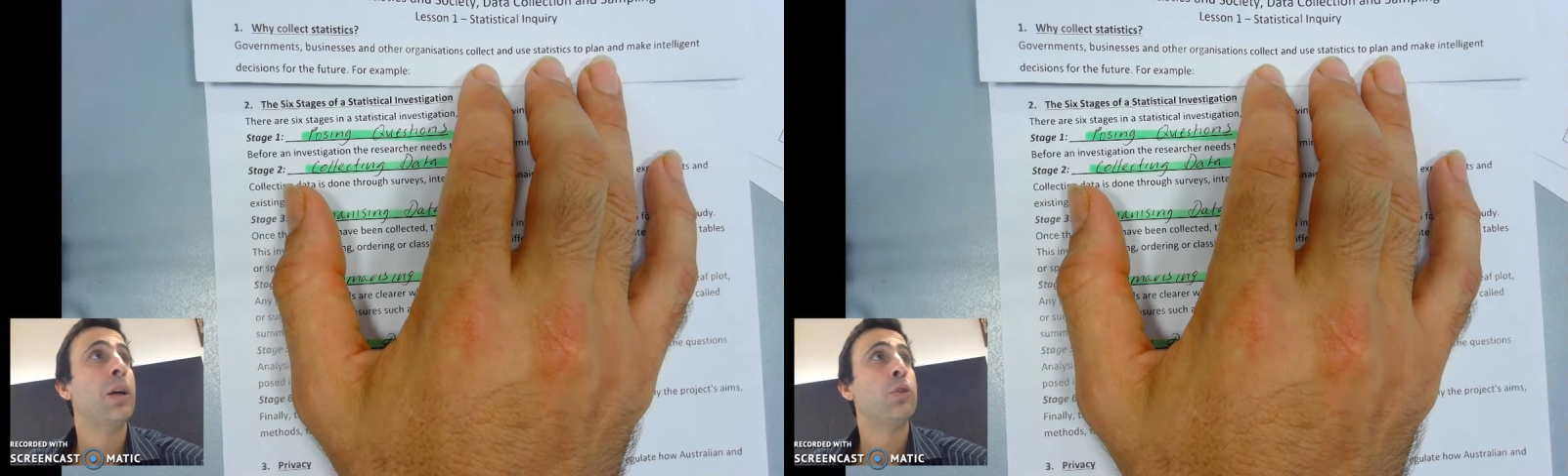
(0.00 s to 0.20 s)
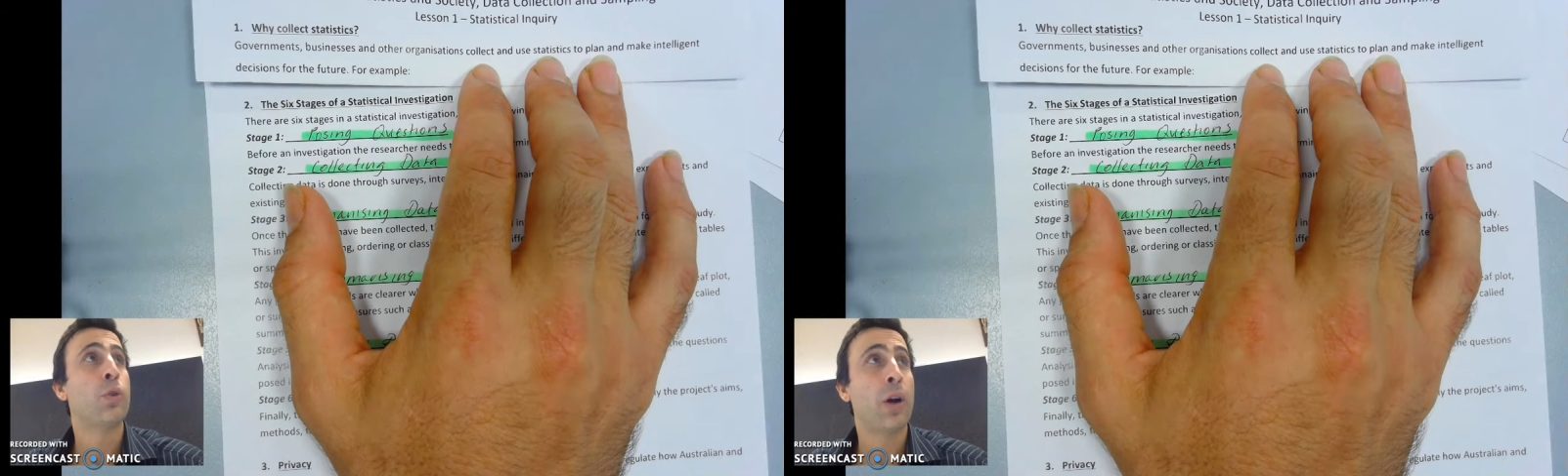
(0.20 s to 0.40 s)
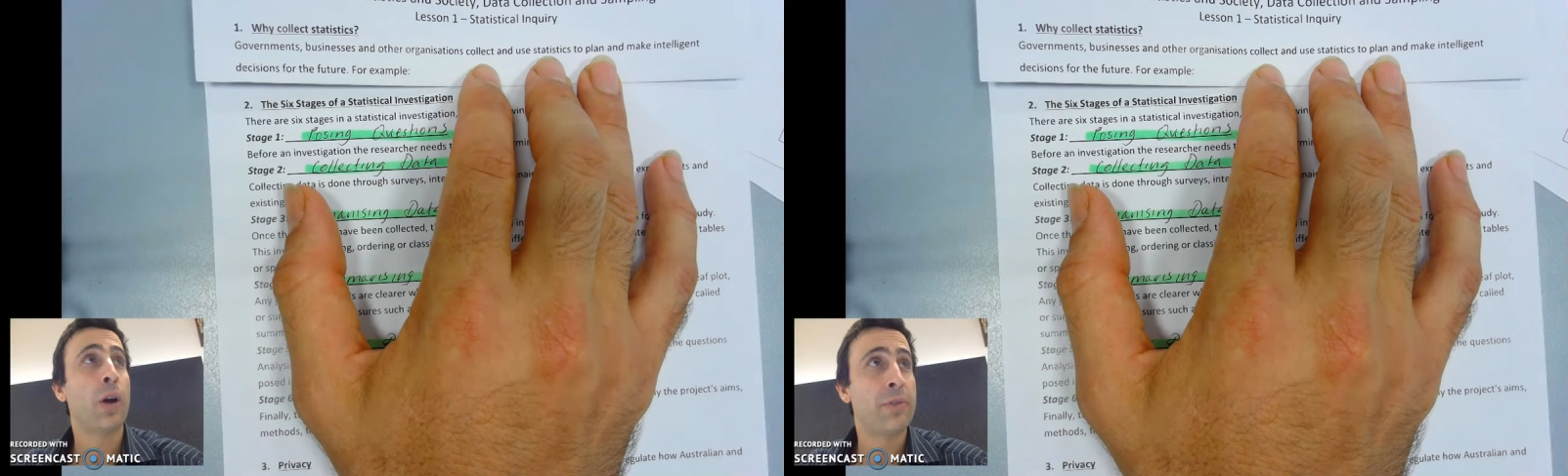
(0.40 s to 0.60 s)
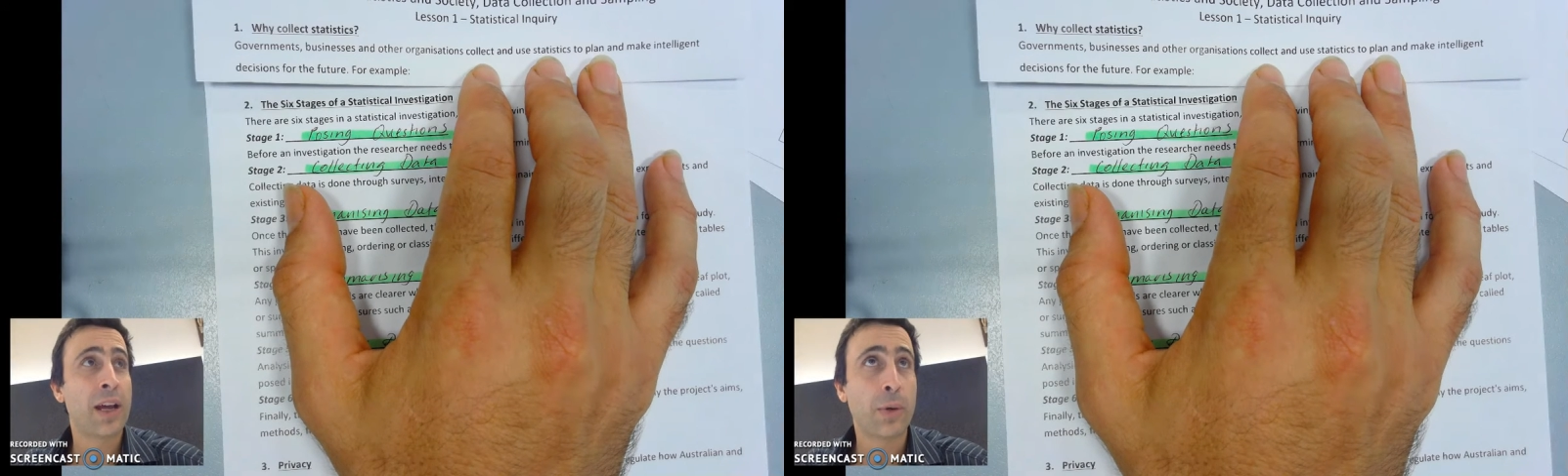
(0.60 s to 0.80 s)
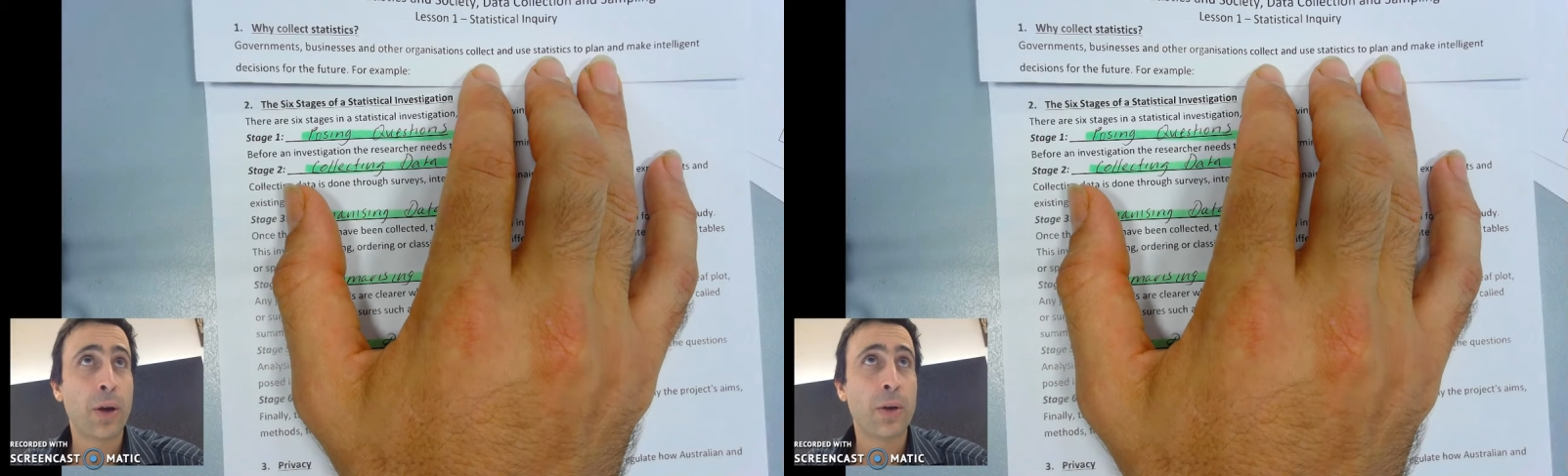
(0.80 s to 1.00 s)
drive
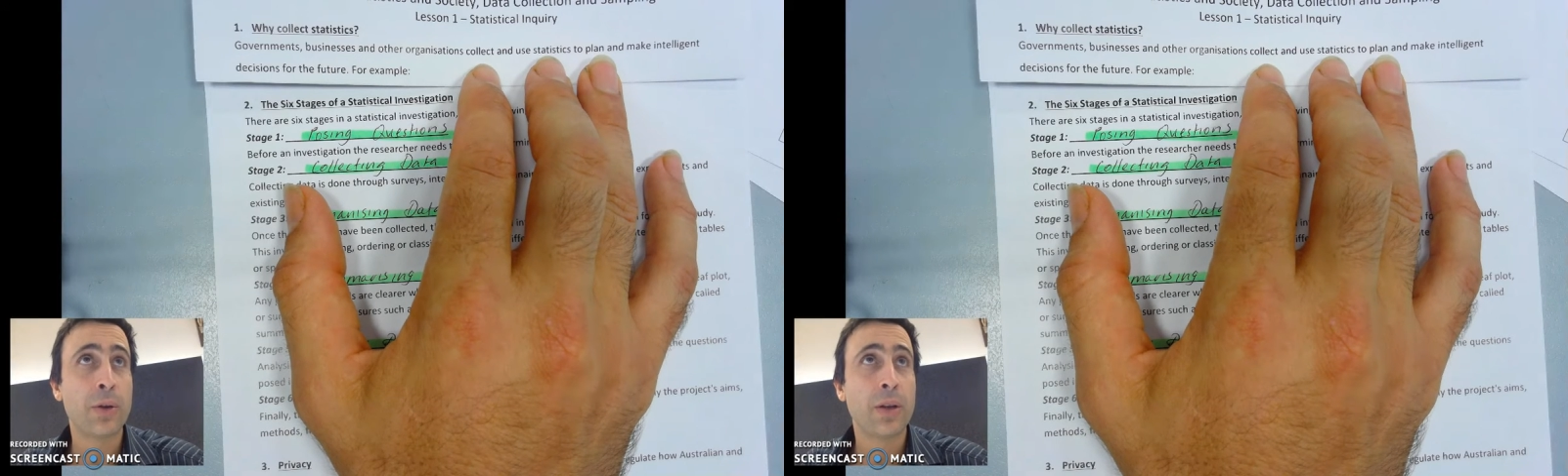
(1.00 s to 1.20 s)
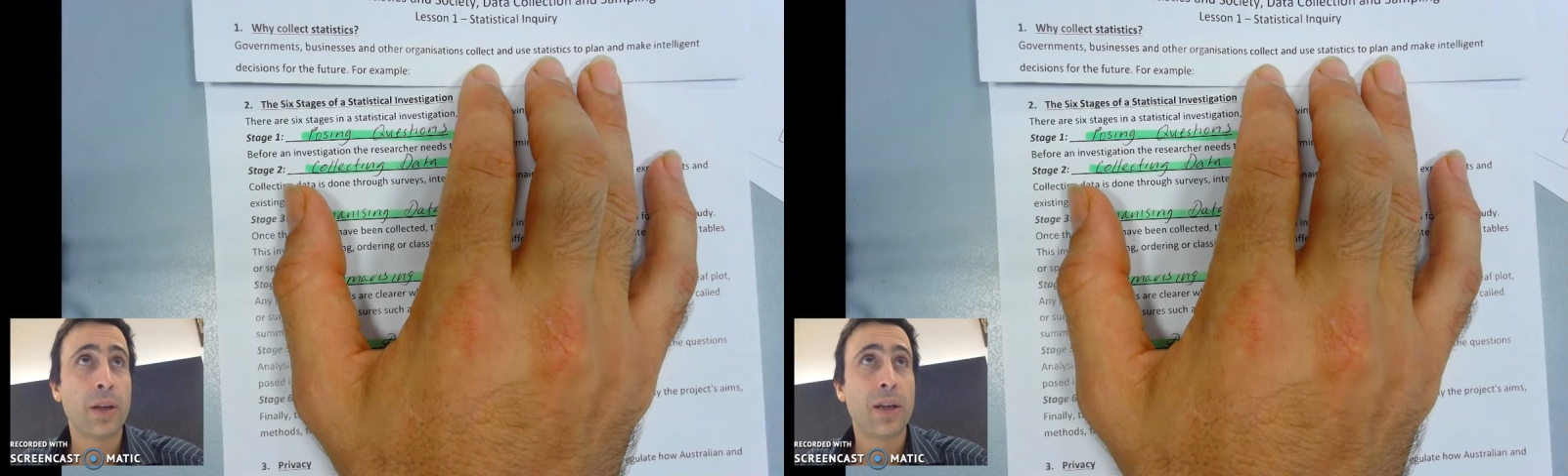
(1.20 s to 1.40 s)
down a road,